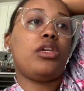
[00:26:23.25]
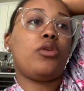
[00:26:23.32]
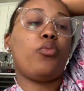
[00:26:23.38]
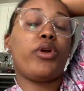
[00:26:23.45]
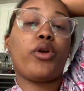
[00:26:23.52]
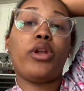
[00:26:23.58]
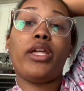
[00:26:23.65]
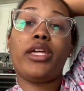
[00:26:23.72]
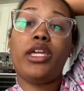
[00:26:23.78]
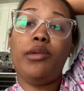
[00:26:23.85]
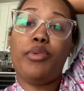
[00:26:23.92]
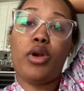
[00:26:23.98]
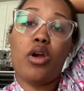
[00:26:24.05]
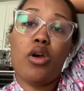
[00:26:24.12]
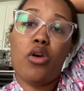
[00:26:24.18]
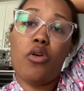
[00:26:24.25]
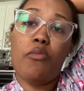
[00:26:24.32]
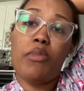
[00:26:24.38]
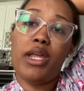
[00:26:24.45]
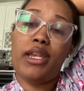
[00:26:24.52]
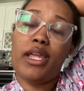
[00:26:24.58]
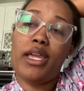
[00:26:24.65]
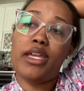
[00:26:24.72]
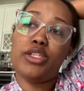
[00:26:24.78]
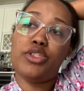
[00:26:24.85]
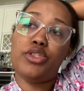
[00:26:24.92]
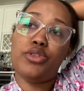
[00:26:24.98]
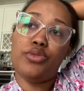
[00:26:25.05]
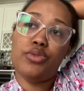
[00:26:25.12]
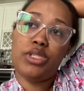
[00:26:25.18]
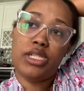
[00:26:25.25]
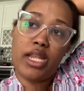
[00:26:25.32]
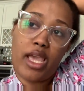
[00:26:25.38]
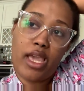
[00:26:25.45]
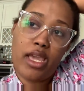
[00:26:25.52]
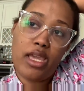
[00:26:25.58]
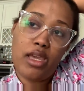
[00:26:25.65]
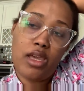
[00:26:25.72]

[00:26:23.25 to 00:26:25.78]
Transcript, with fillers: We're gonna keep her home Monday and Tuesday